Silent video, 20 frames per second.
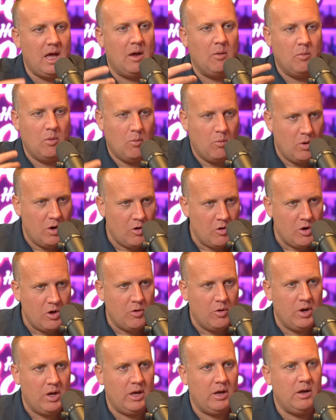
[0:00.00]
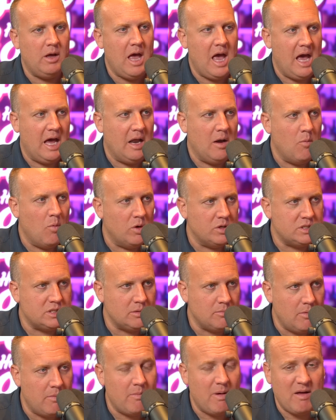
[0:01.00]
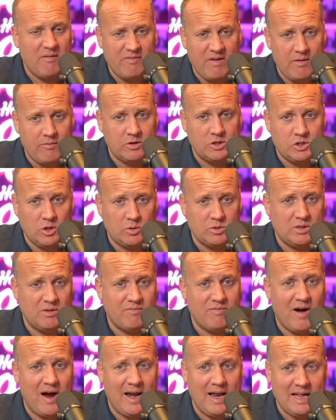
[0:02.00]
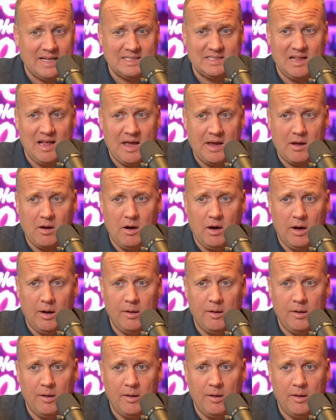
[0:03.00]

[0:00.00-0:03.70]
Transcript: and what we're doing and what some of my favorite shows in finance, like